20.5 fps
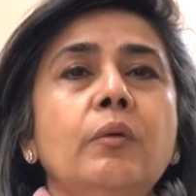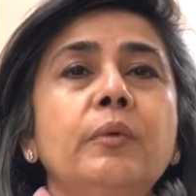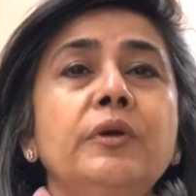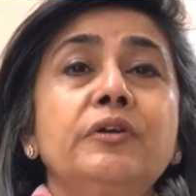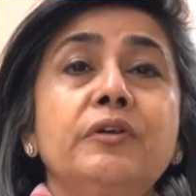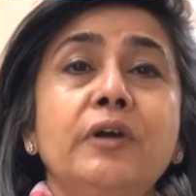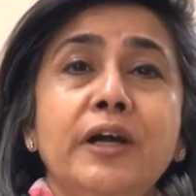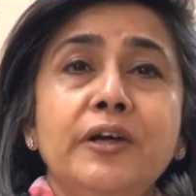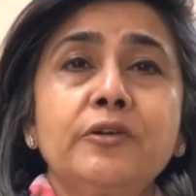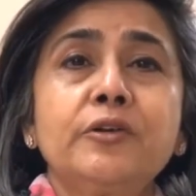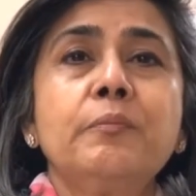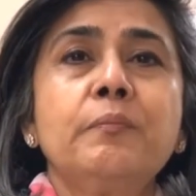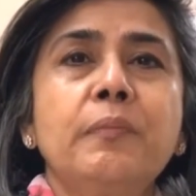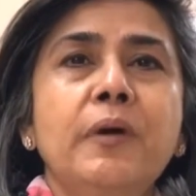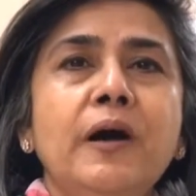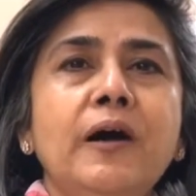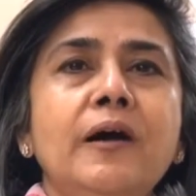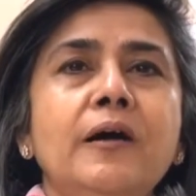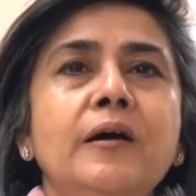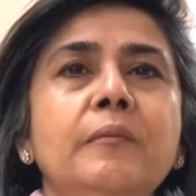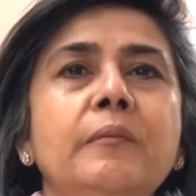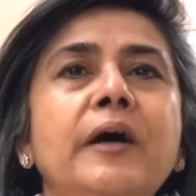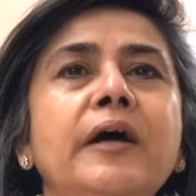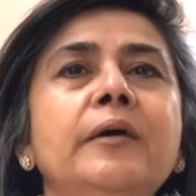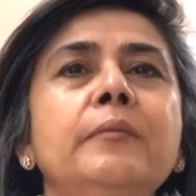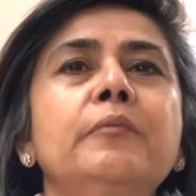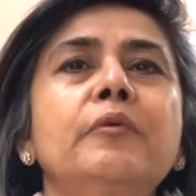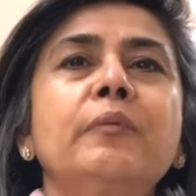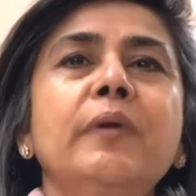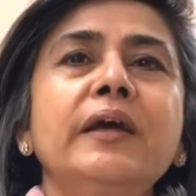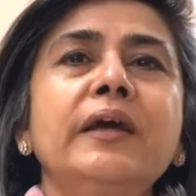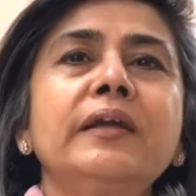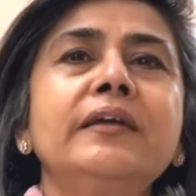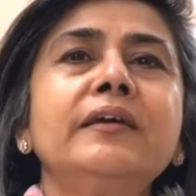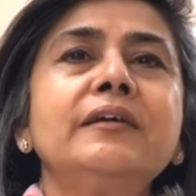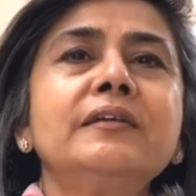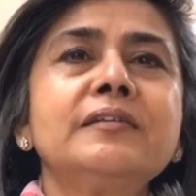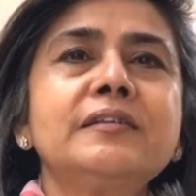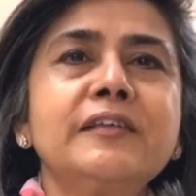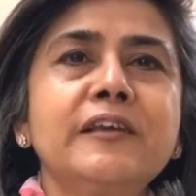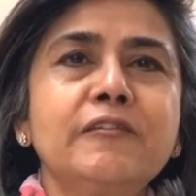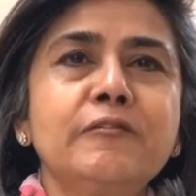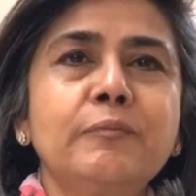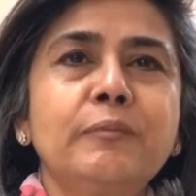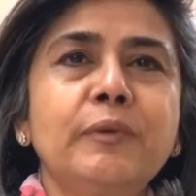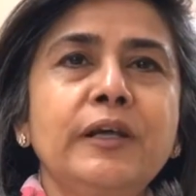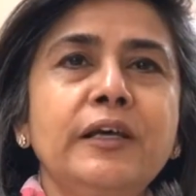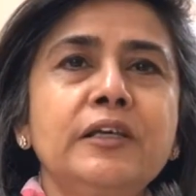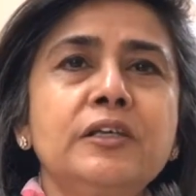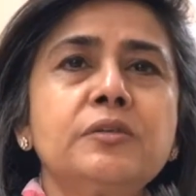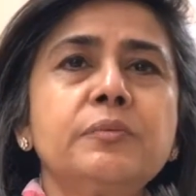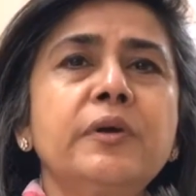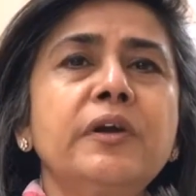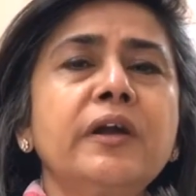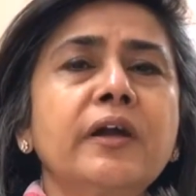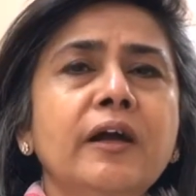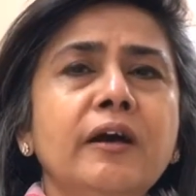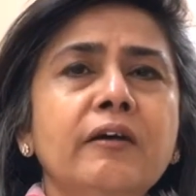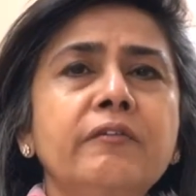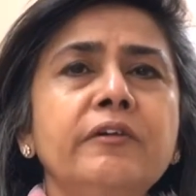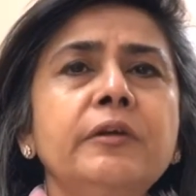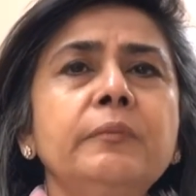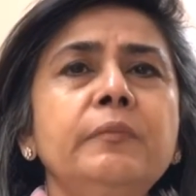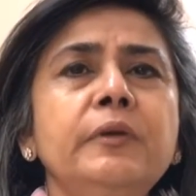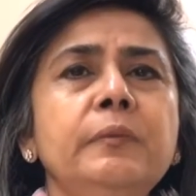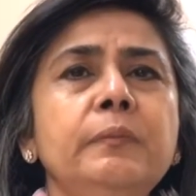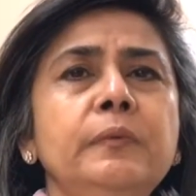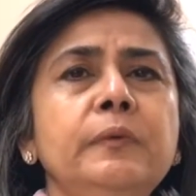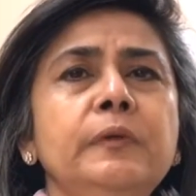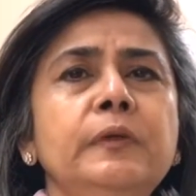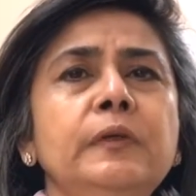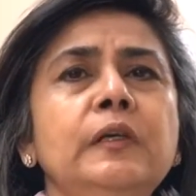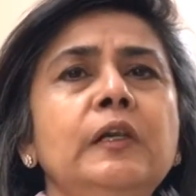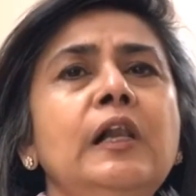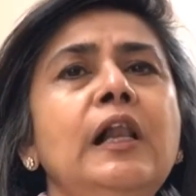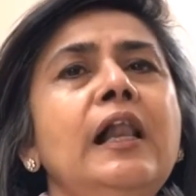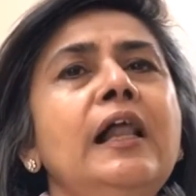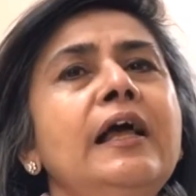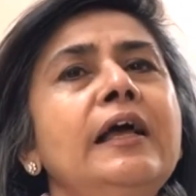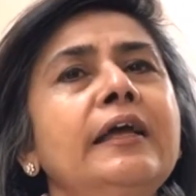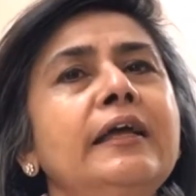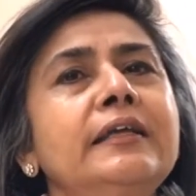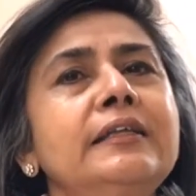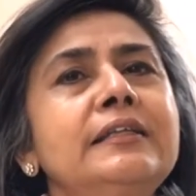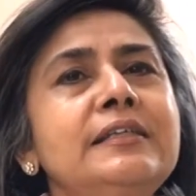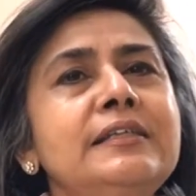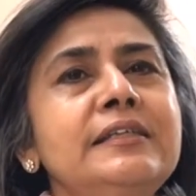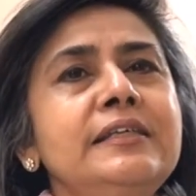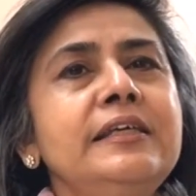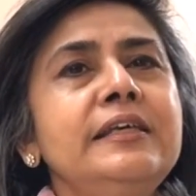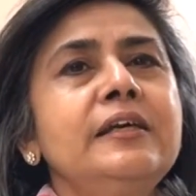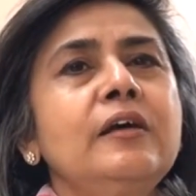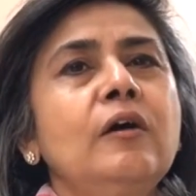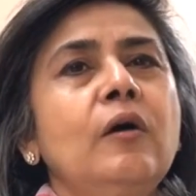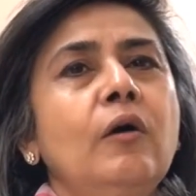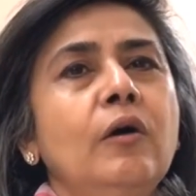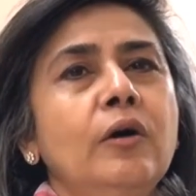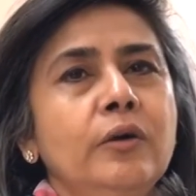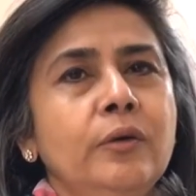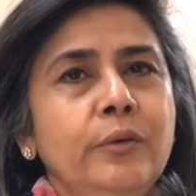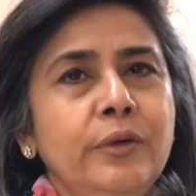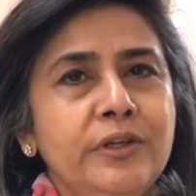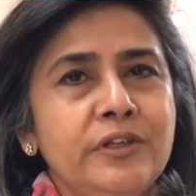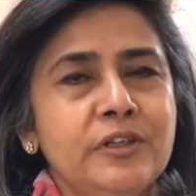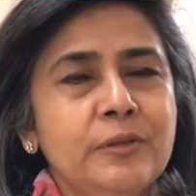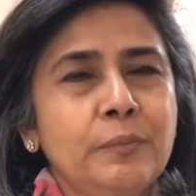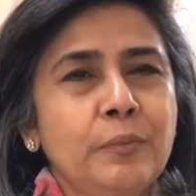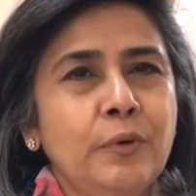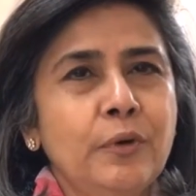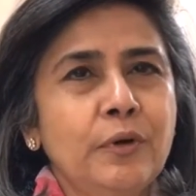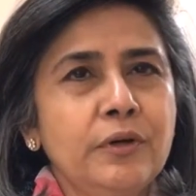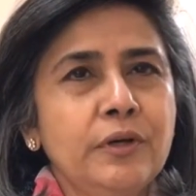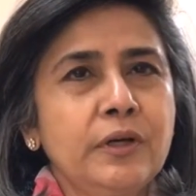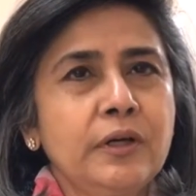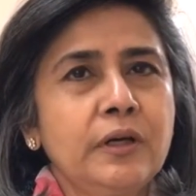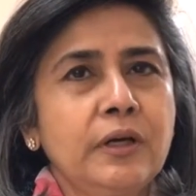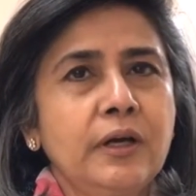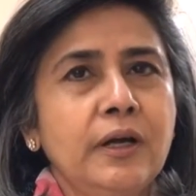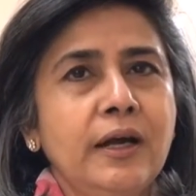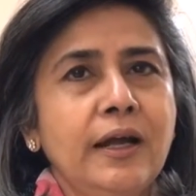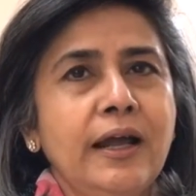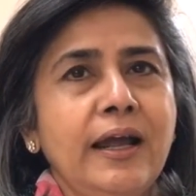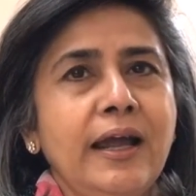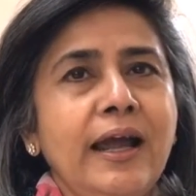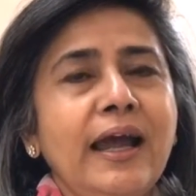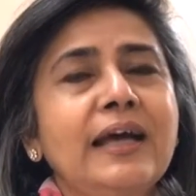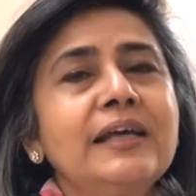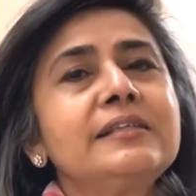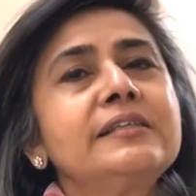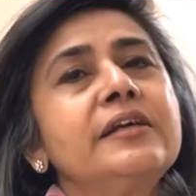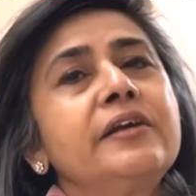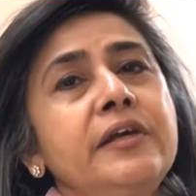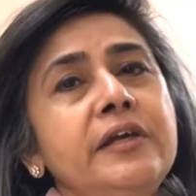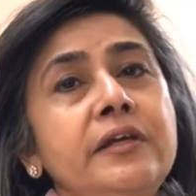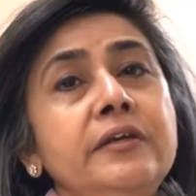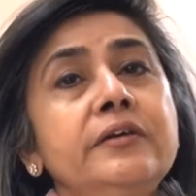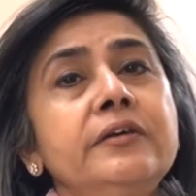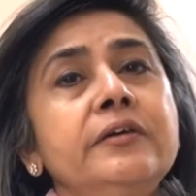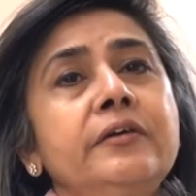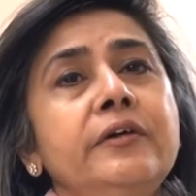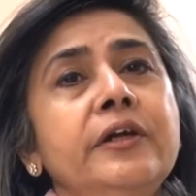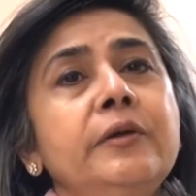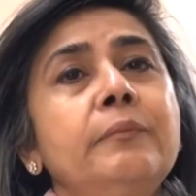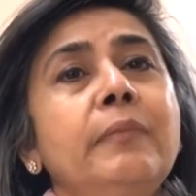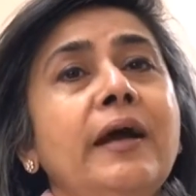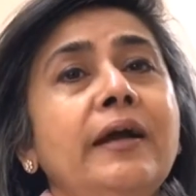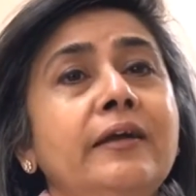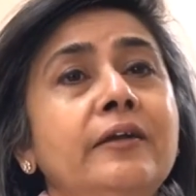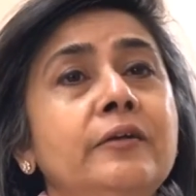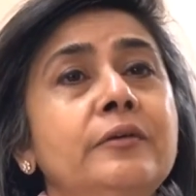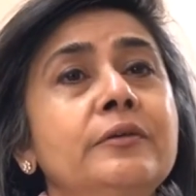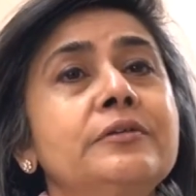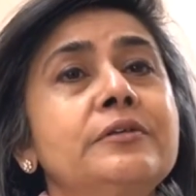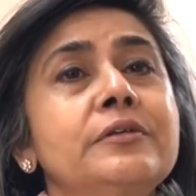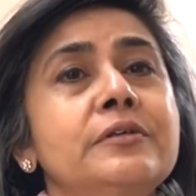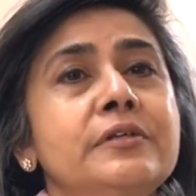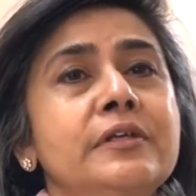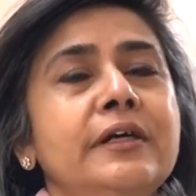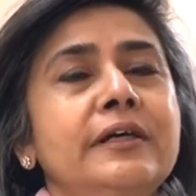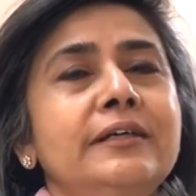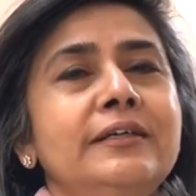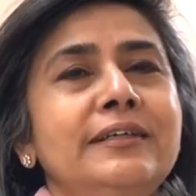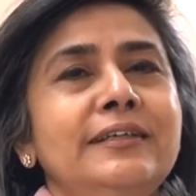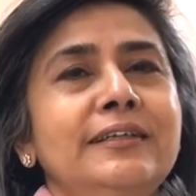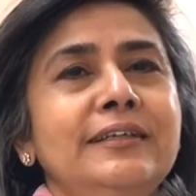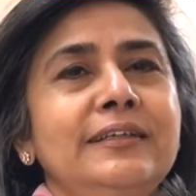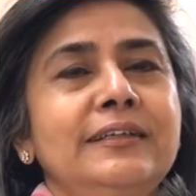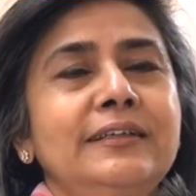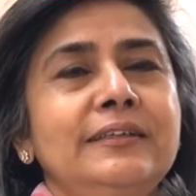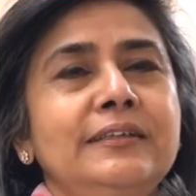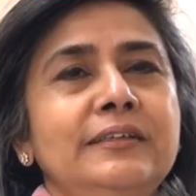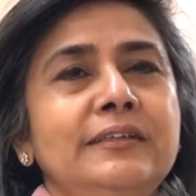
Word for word: We try to empower by providing a safe place where recovering people can seek ongoing support as they reintegrate back into society.